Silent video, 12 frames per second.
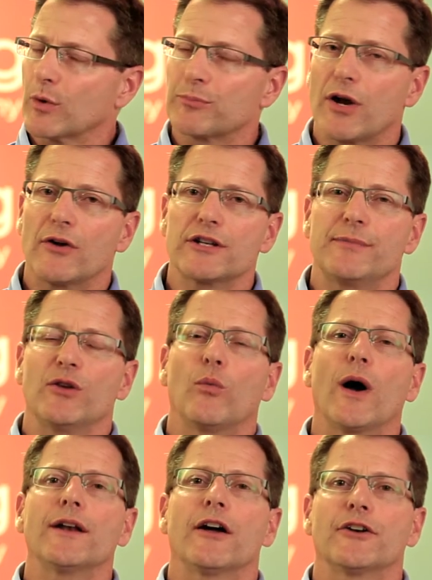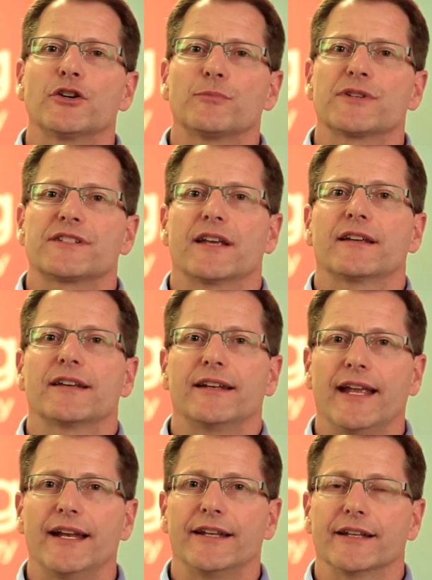we're proud to be 100%
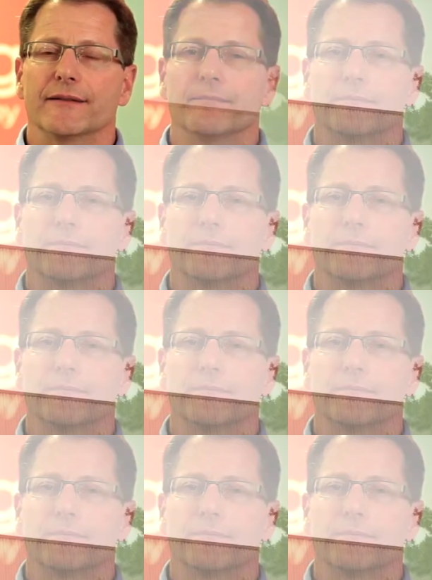Canadian.